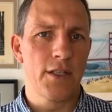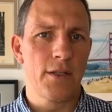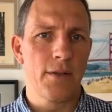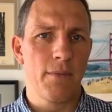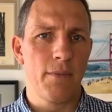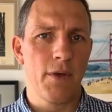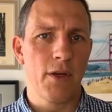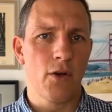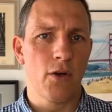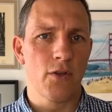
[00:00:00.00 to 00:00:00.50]

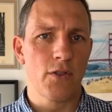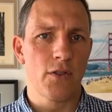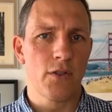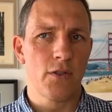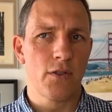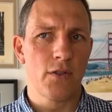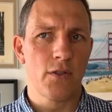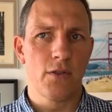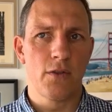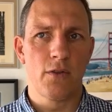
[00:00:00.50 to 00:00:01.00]

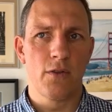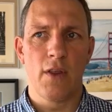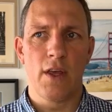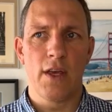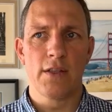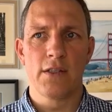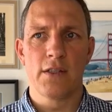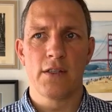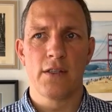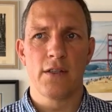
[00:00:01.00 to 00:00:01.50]
Because
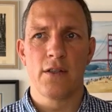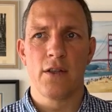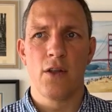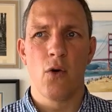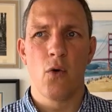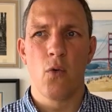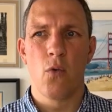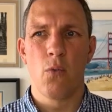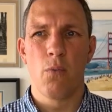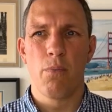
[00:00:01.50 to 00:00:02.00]
there's
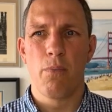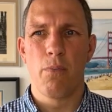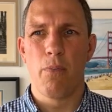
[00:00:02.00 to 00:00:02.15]
no